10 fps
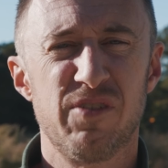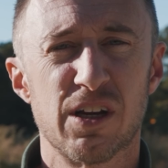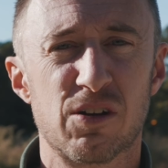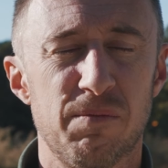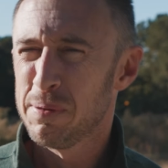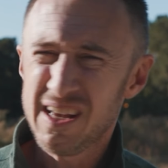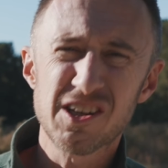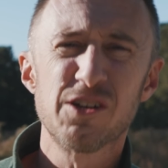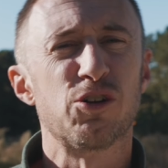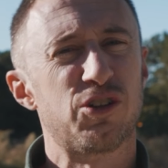vehicle, but that's
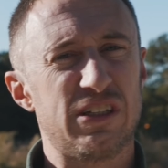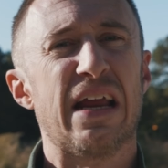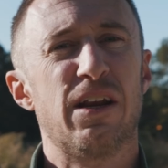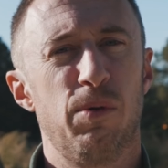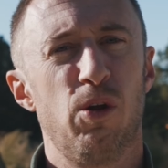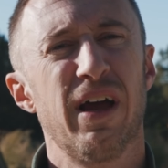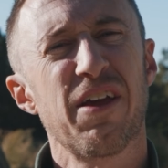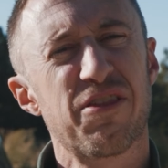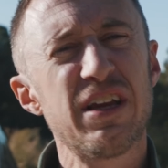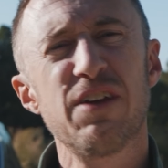understandable, and
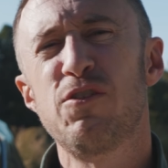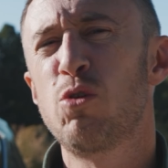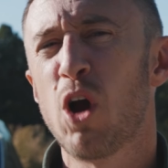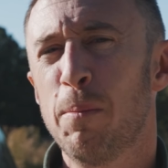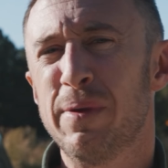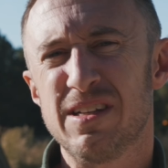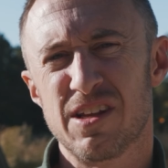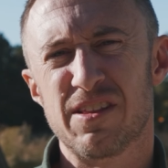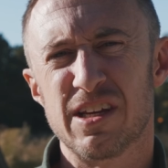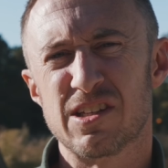I think if you come
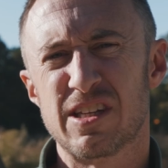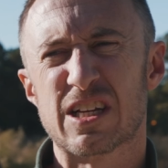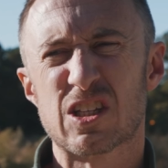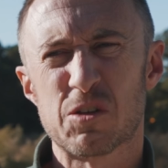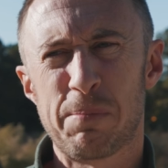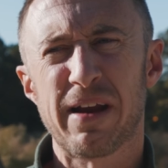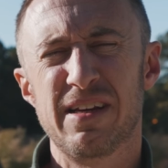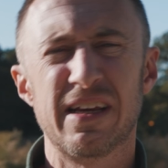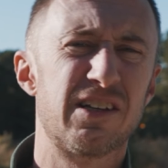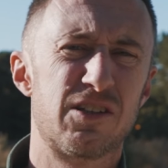into this
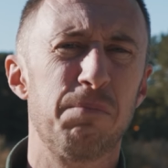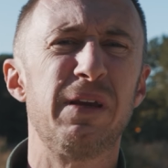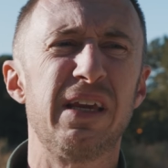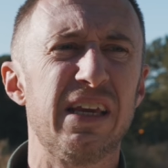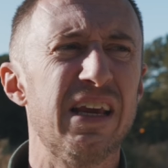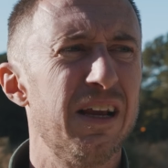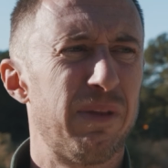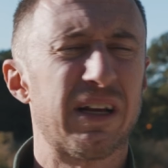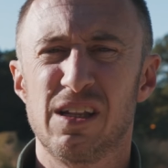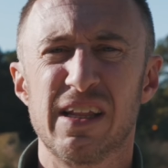expecting it to be
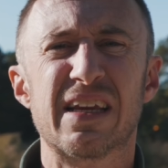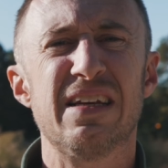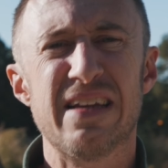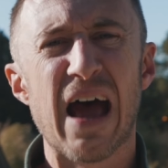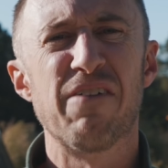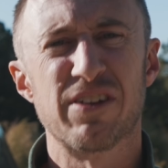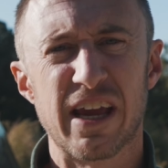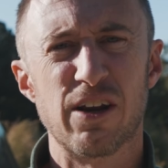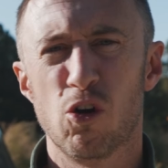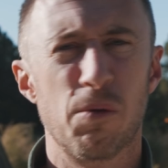like a Lincoln
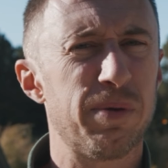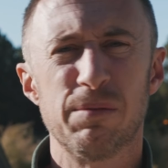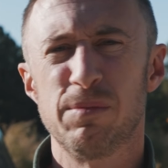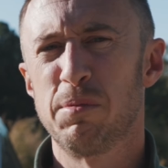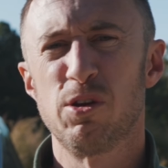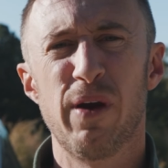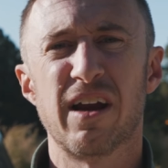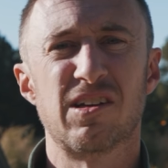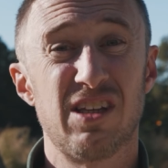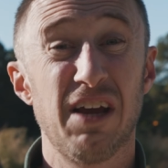Navigator or a BMW
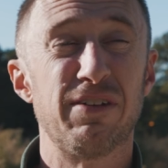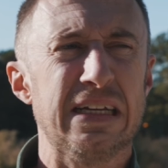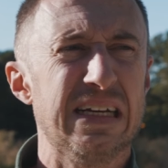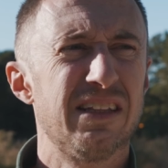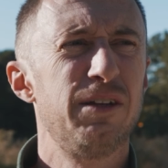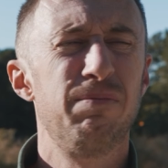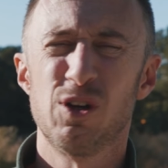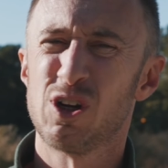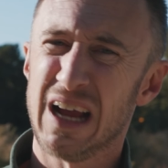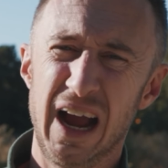X7, then
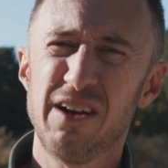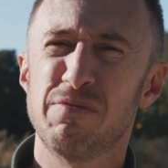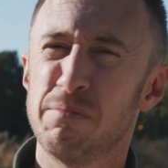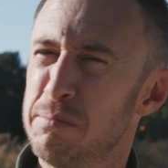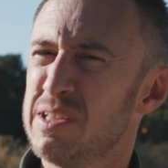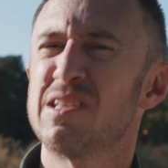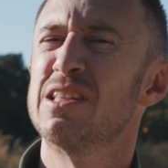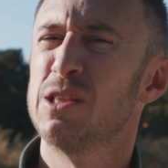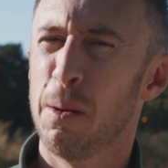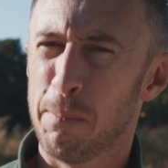you're kind of
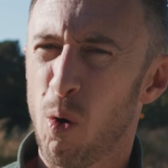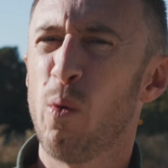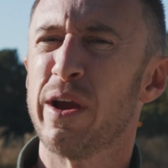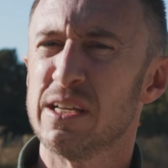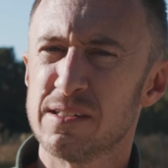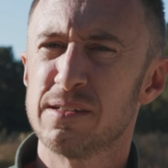missing the point.